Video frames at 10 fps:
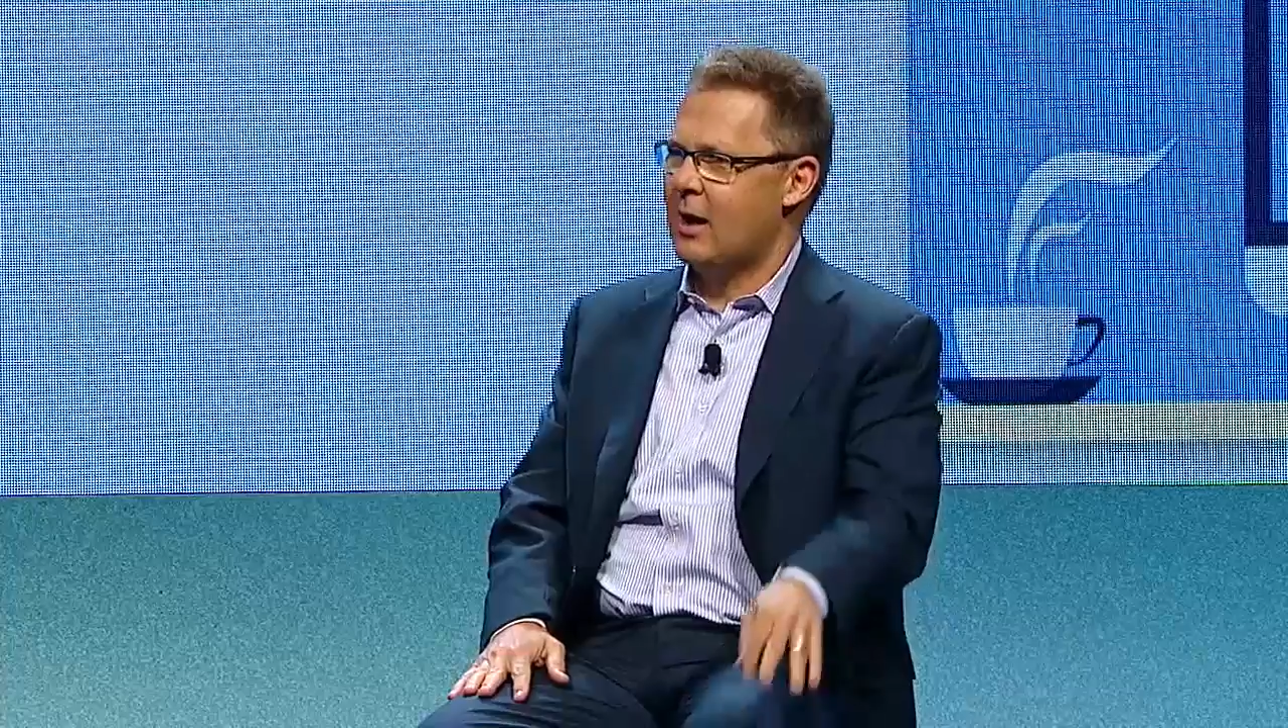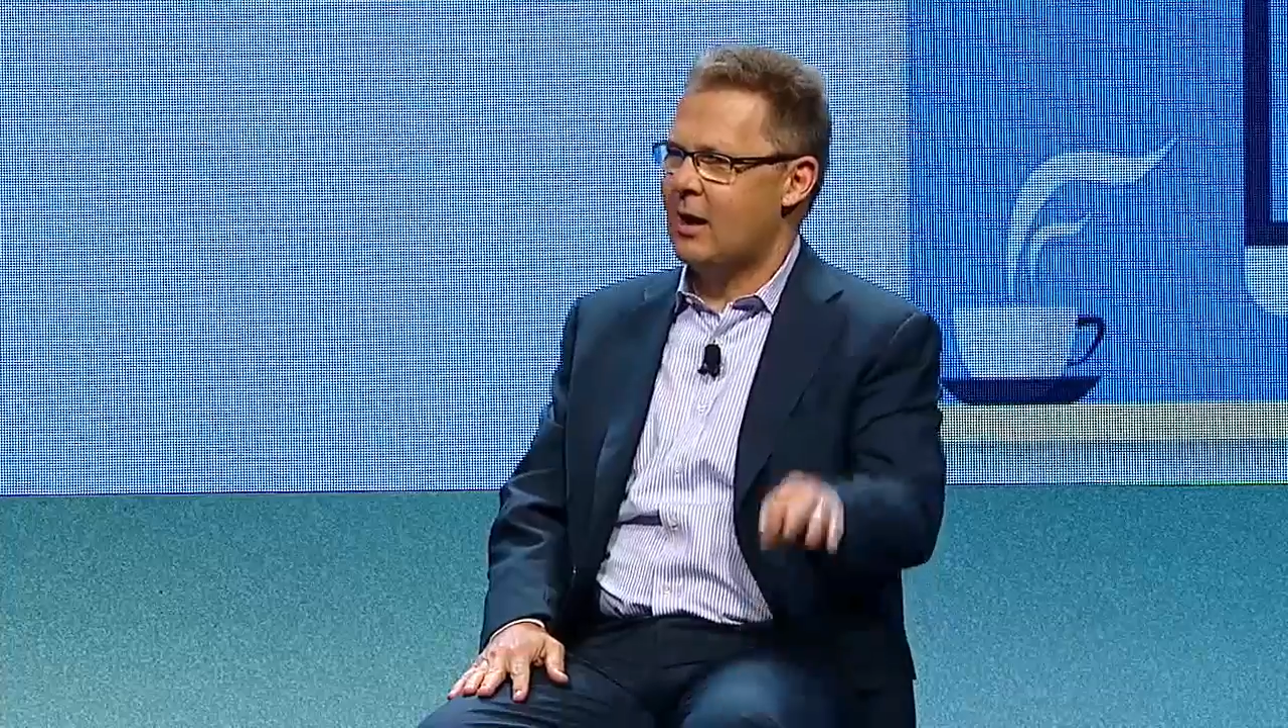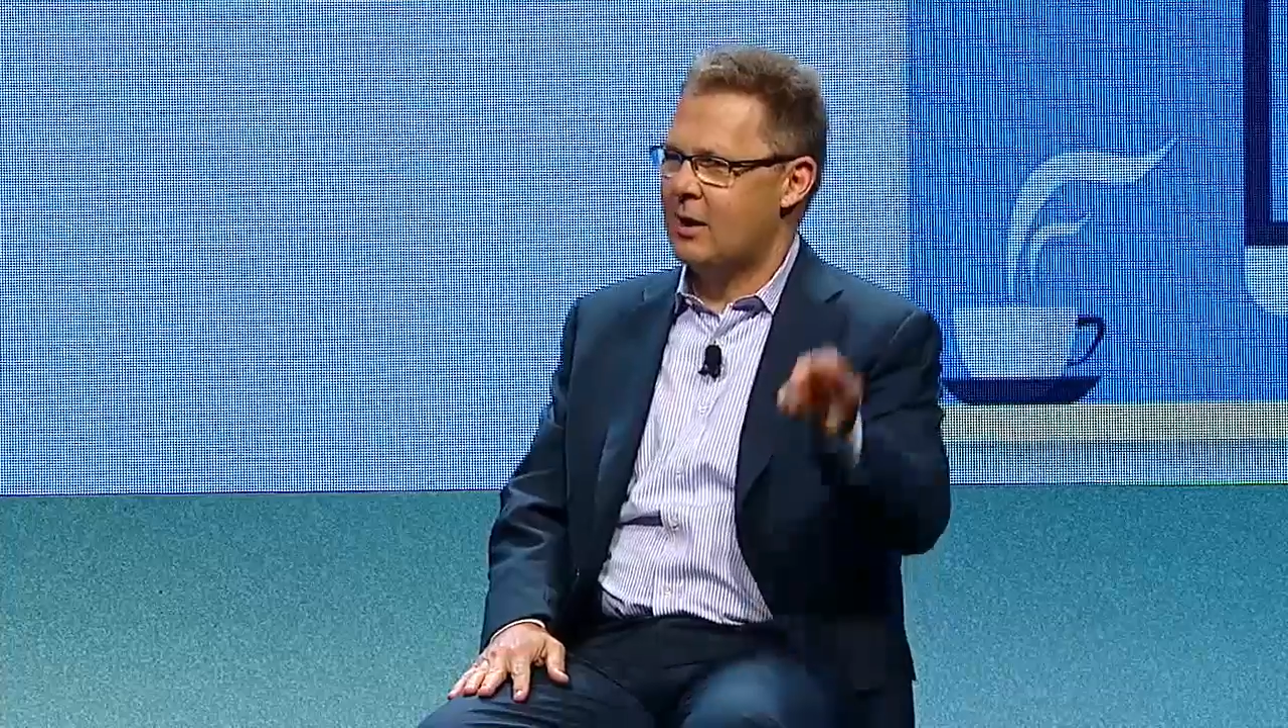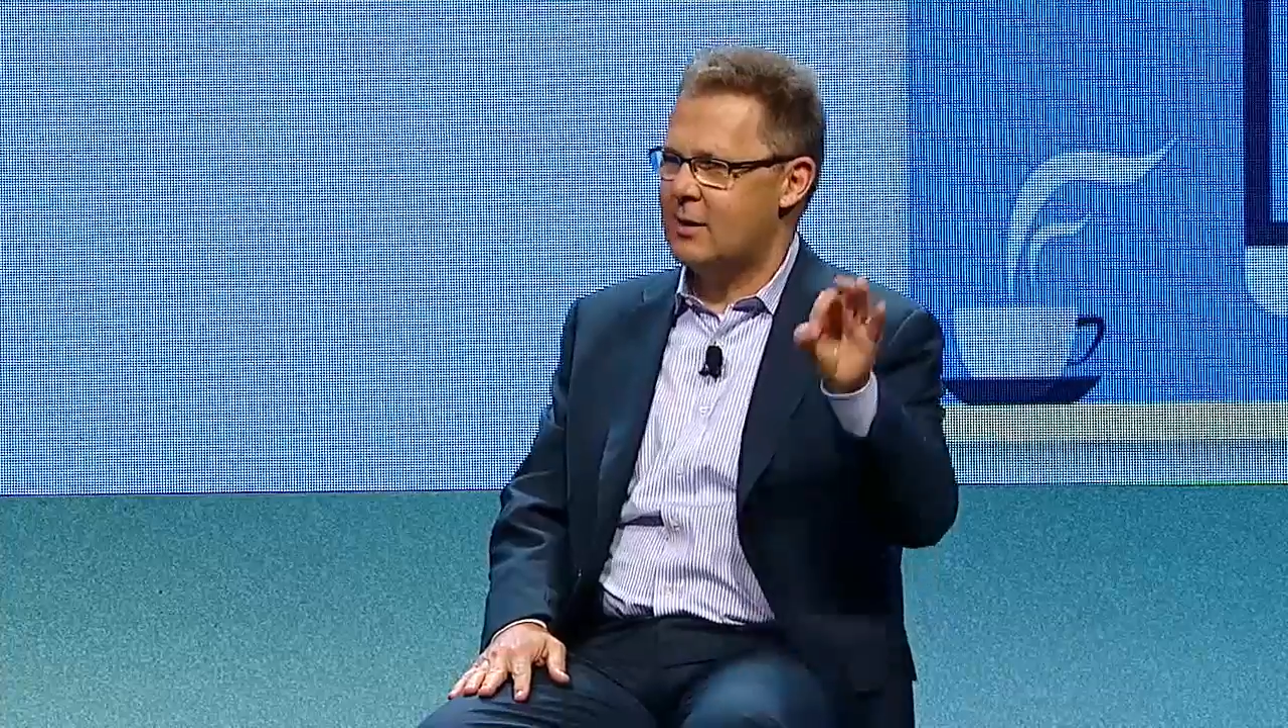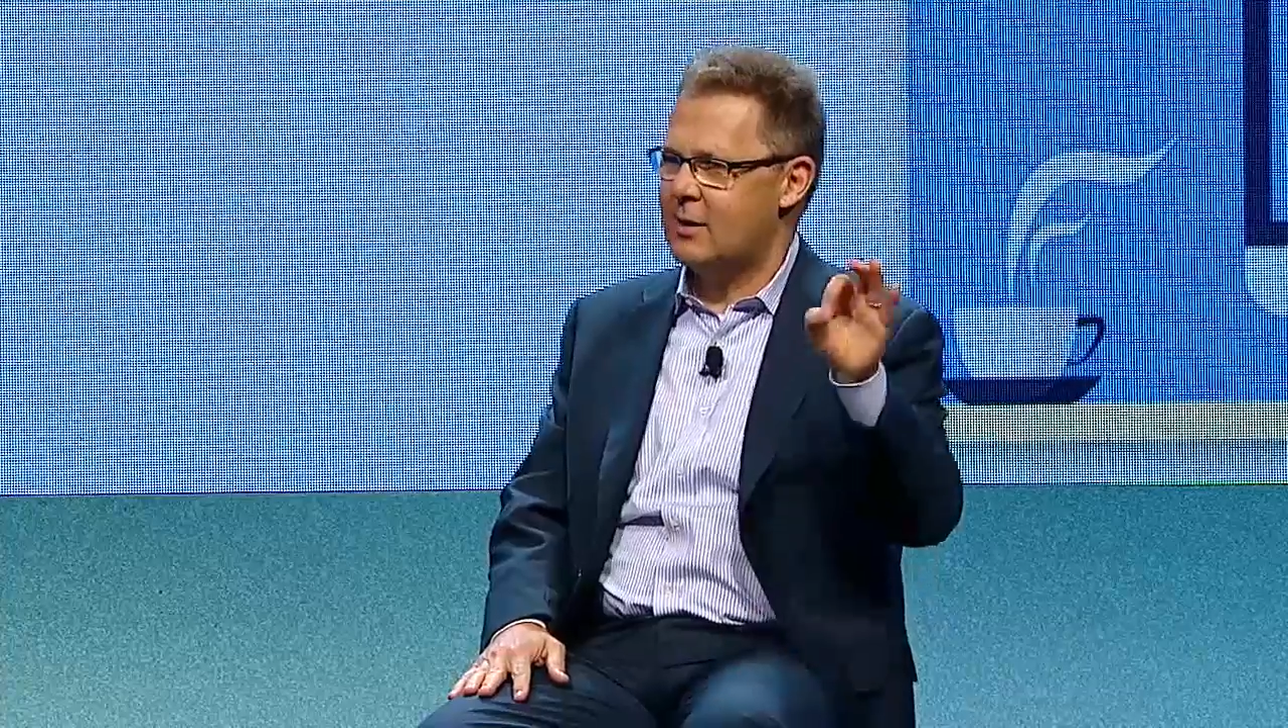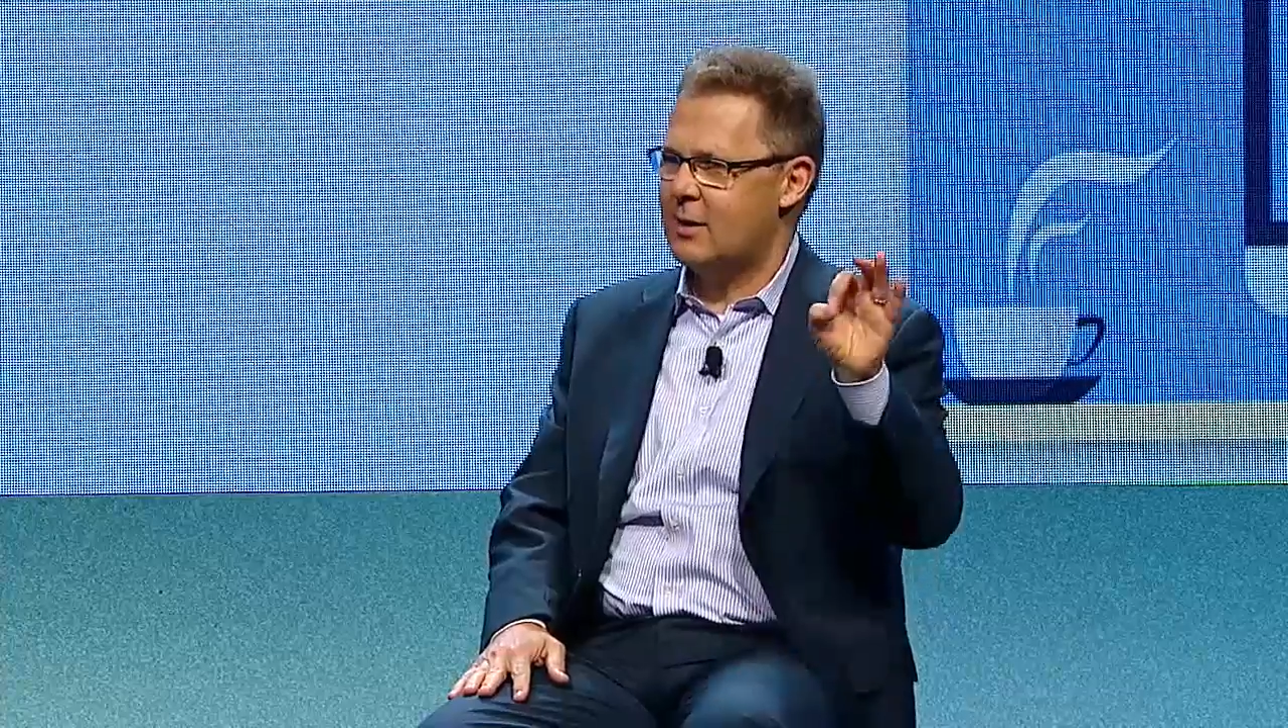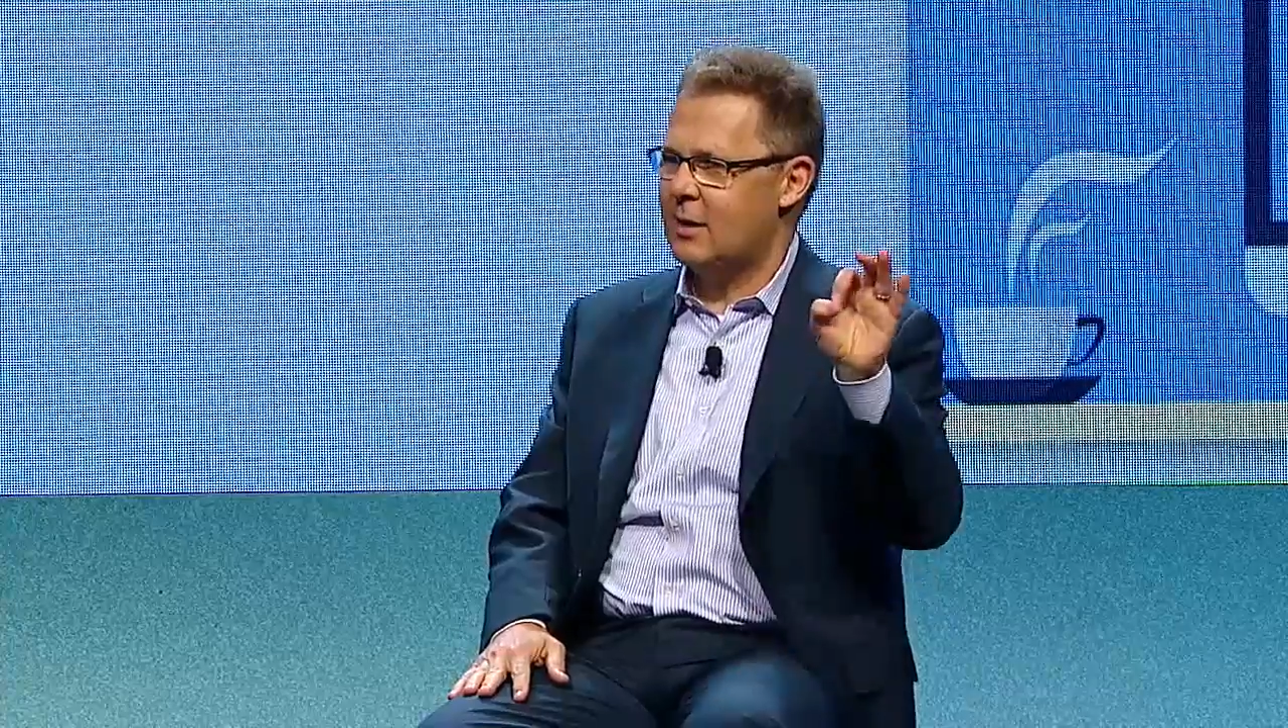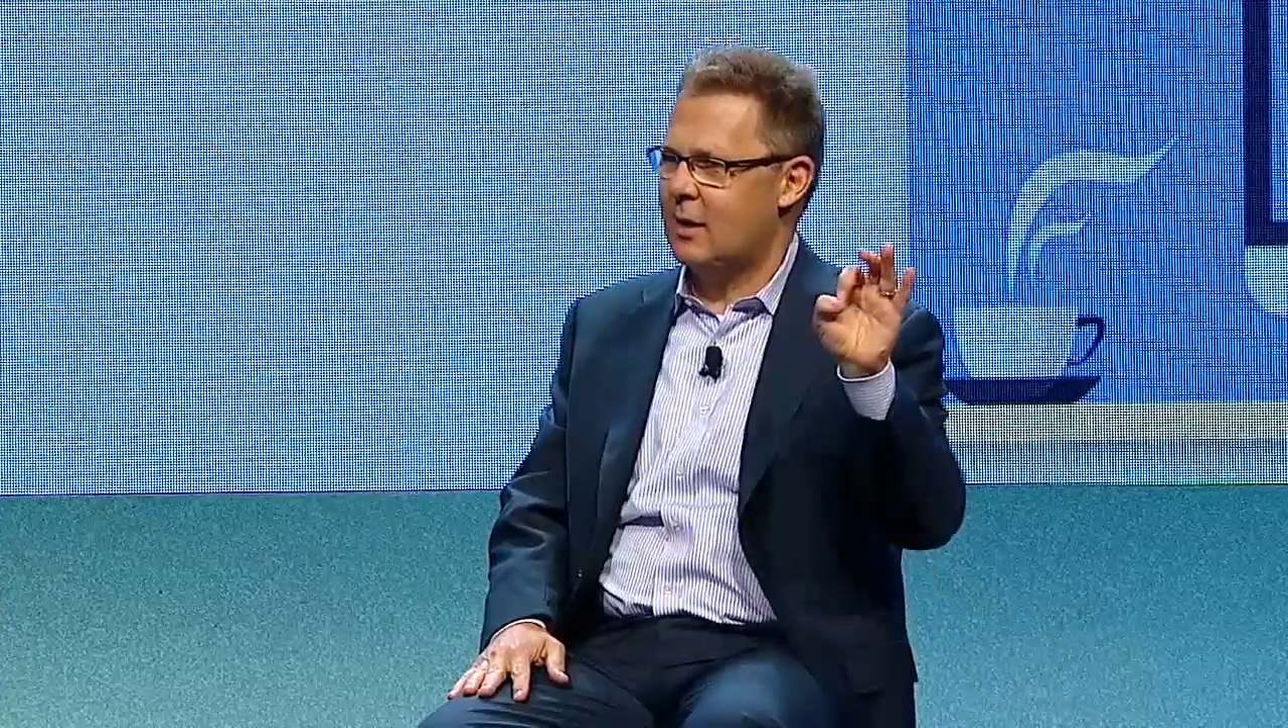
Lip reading: is